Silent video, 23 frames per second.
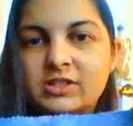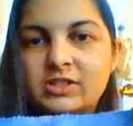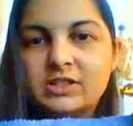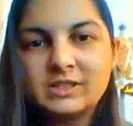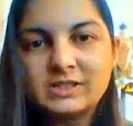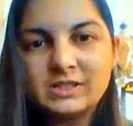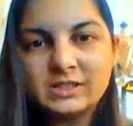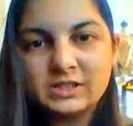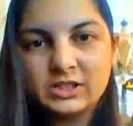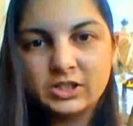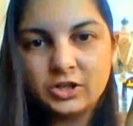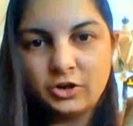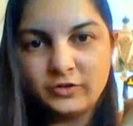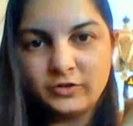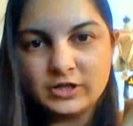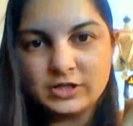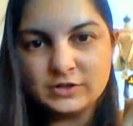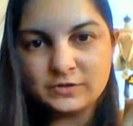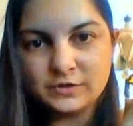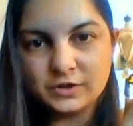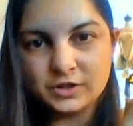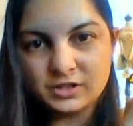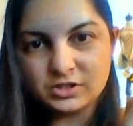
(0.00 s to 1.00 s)
reason I did the
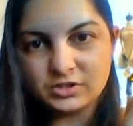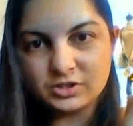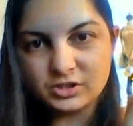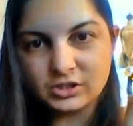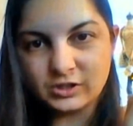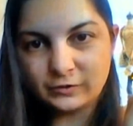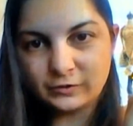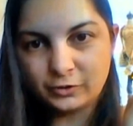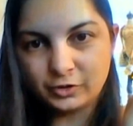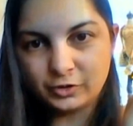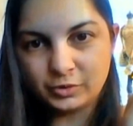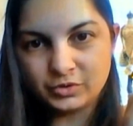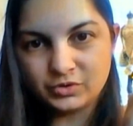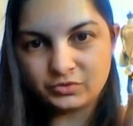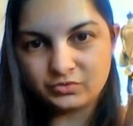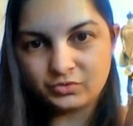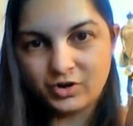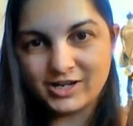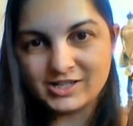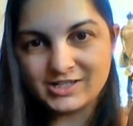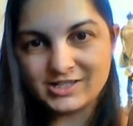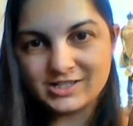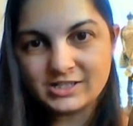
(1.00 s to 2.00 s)
orange first is because I thought it was
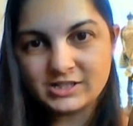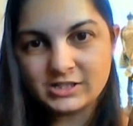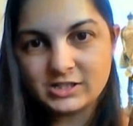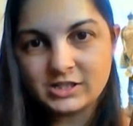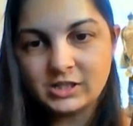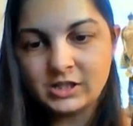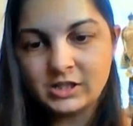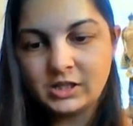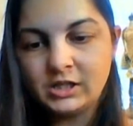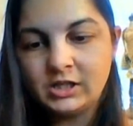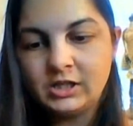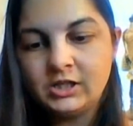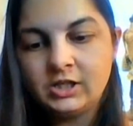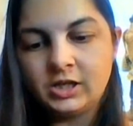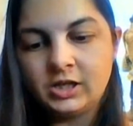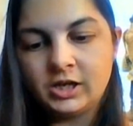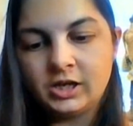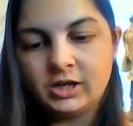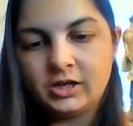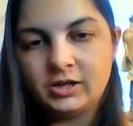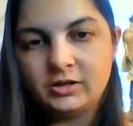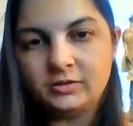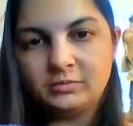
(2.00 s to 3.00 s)
red,
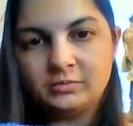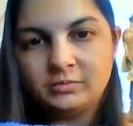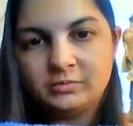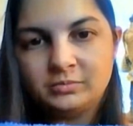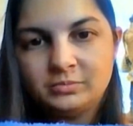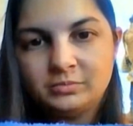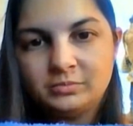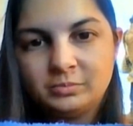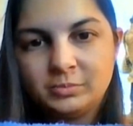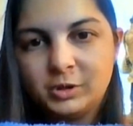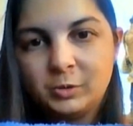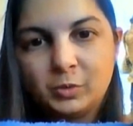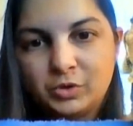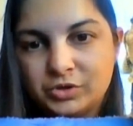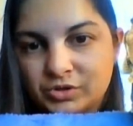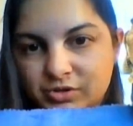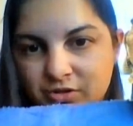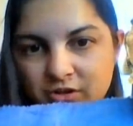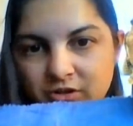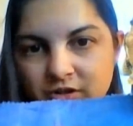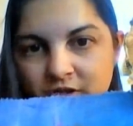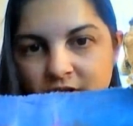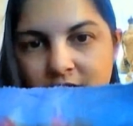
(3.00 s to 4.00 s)
but it
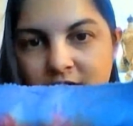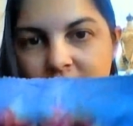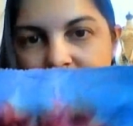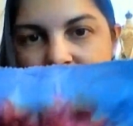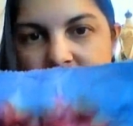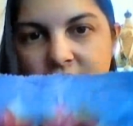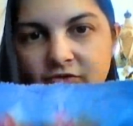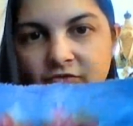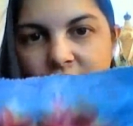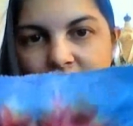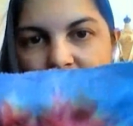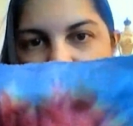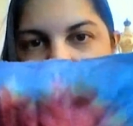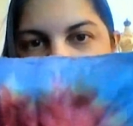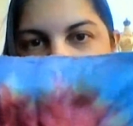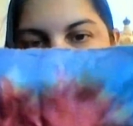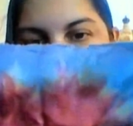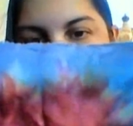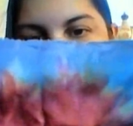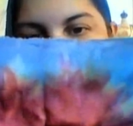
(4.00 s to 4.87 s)
wasn't. So the red then